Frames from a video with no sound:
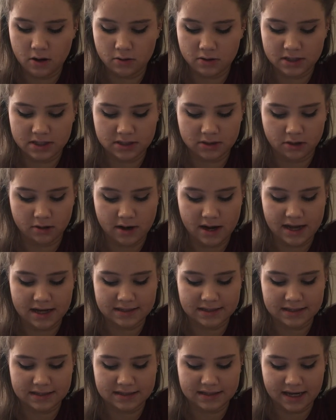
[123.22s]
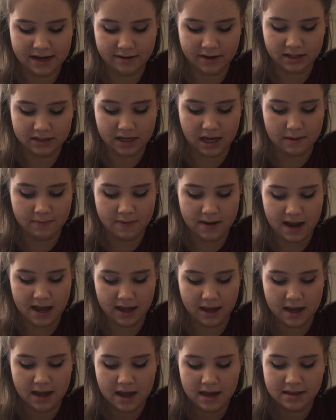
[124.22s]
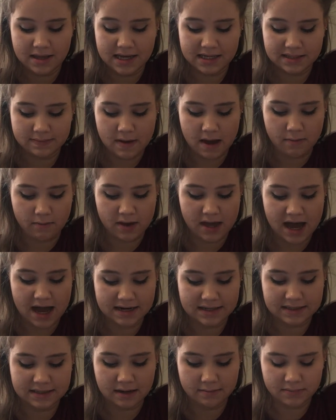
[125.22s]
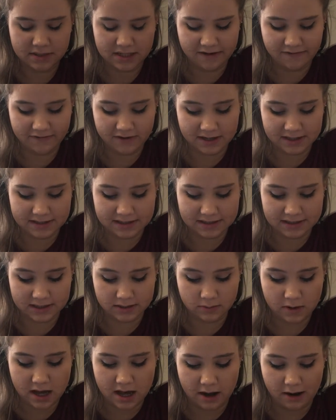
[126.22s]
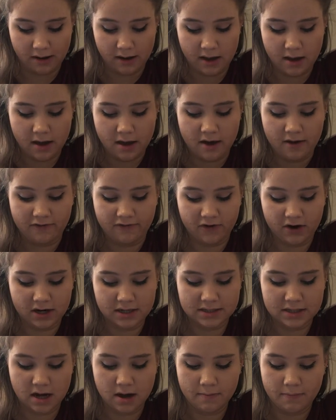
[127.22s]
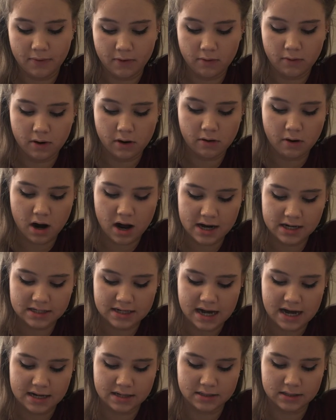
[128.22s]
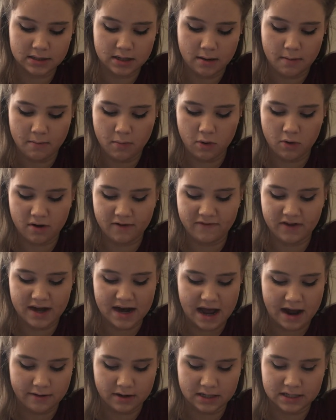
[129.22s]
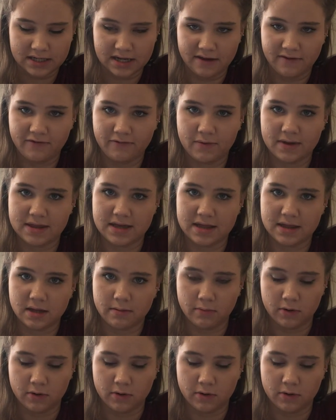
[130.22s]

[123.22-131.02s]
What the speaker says: Horror Story is a series opening. This meant we had some differences as well. For example, Grind had more of a narrative within the